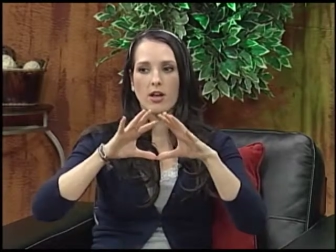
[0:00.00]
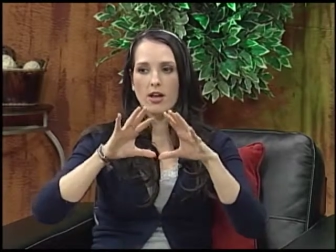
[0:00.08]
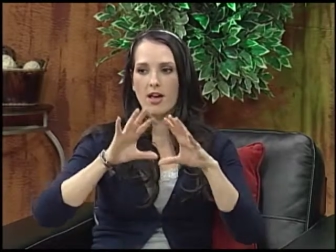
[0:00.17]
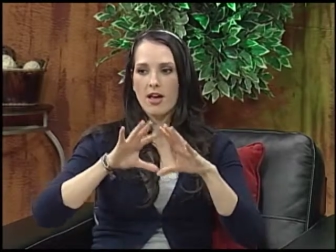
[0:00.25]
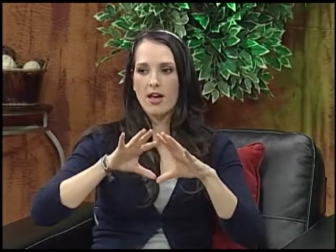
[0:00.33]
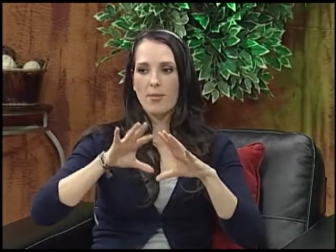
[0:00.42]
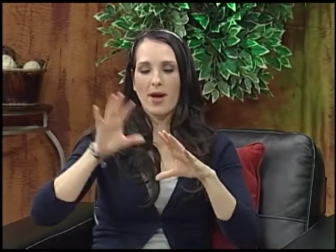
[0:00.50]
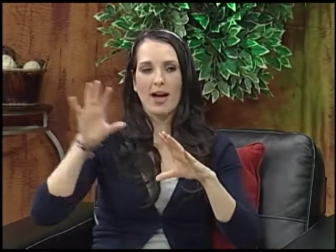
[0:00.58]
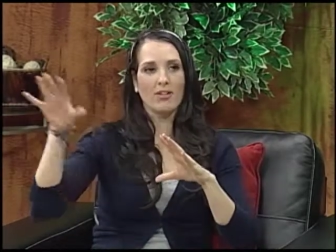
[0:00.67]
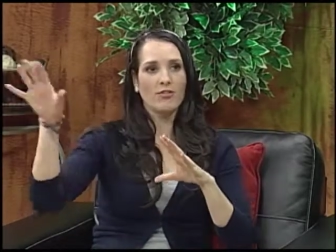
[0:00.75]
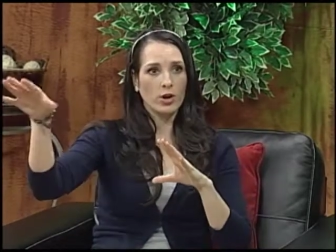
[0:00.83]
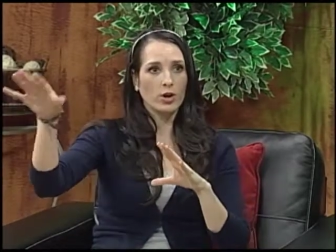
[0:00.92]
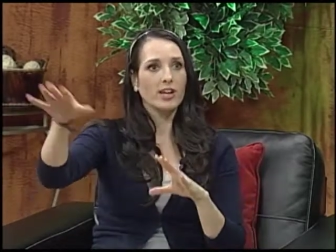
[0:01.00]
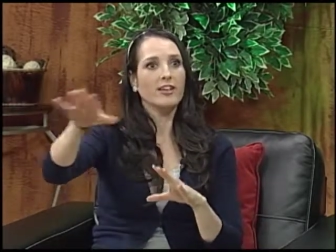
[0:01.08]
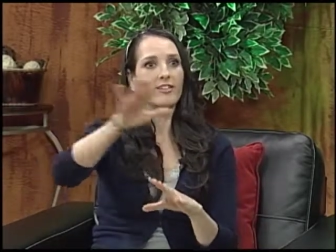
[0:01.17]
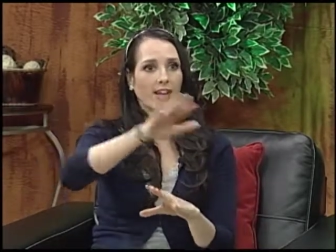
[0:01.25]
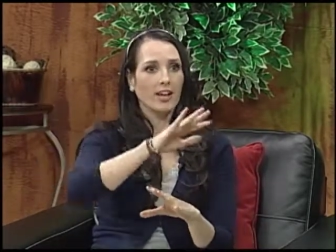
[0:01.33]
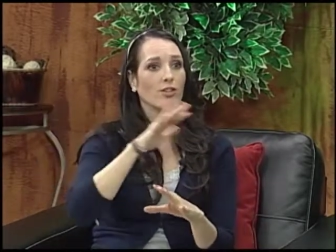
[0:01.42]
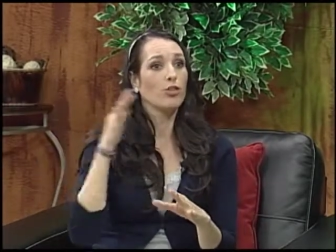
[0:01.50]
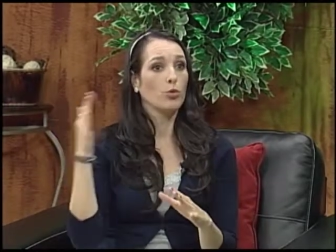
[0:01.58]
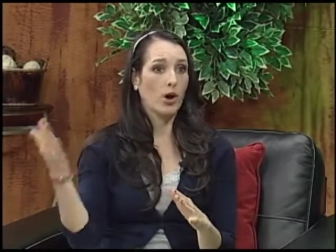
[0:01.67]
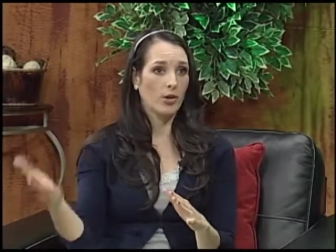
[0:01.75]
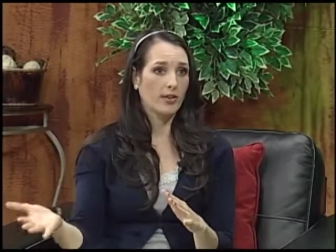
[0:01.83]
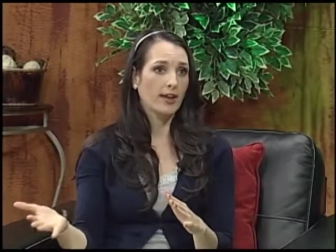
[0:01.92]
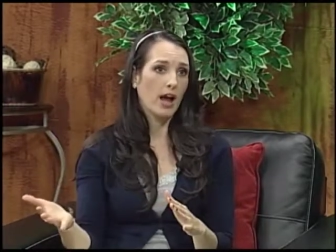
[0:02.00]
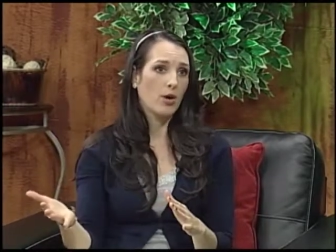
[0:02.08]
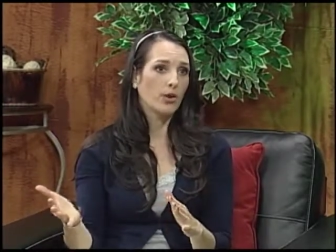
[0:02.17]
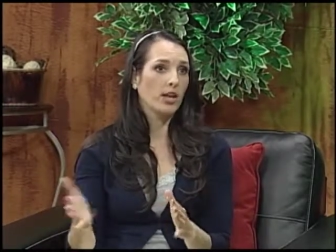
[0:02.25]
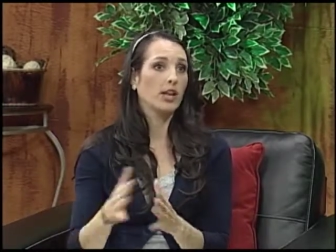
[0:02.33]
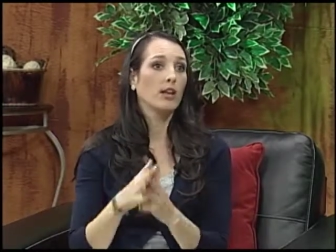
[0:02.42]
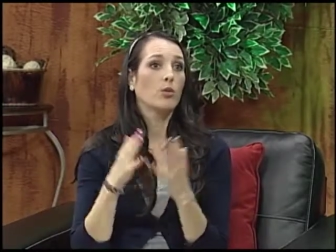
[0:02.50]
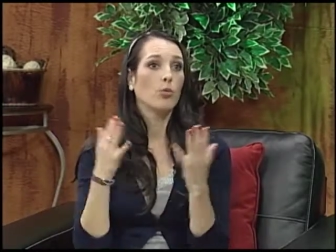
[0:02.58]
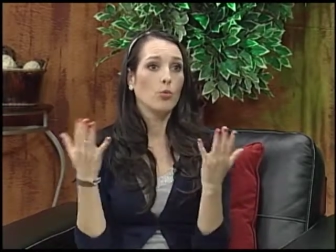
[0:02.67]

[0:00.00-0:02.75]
um, at various sites throughout the county